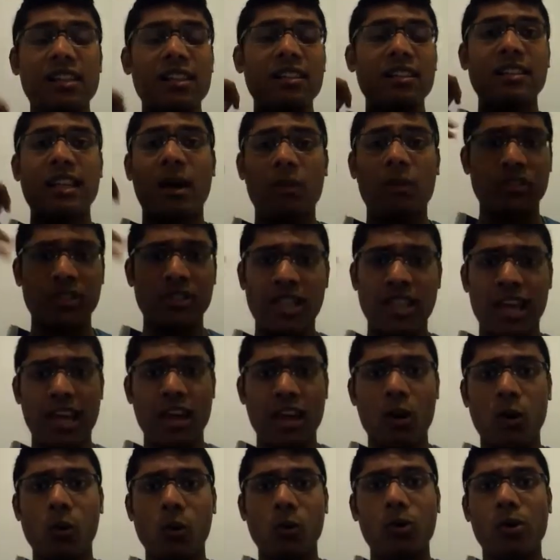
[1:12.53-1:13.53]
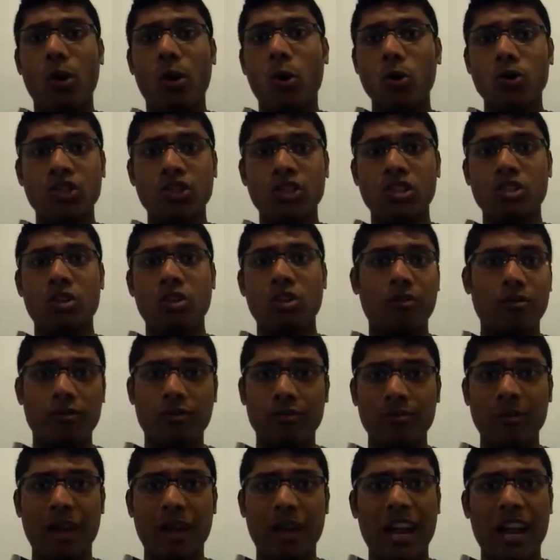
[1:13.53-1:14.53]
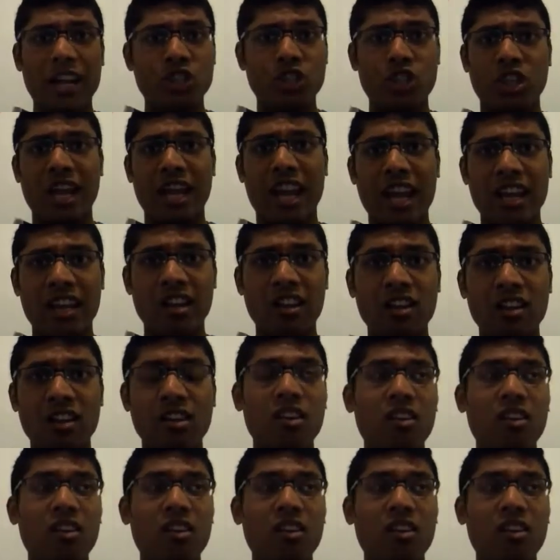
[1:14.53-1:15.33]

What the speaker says: That was their whole notion of educated.